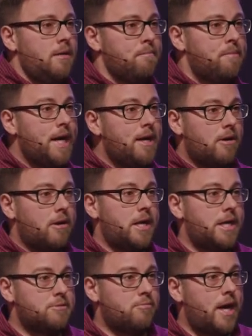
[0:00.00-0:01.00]
Peter, in
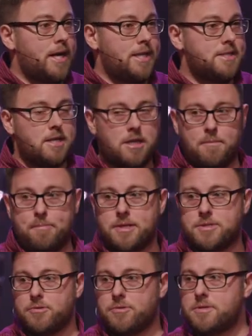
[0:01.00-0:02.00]
his writings and in the
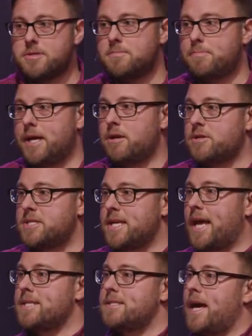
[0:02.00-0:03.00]
epistles, Peter
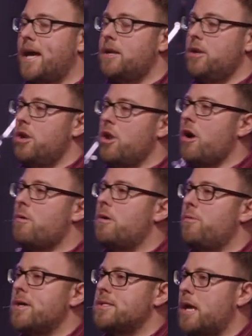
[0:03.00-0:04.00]
says that Noah
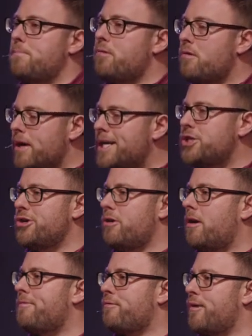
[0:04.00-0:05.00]
was a preacher
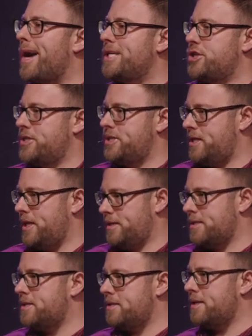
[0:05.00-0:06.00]
of
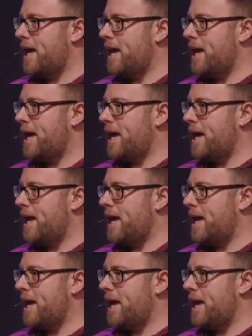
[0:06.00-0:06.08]
righteousness.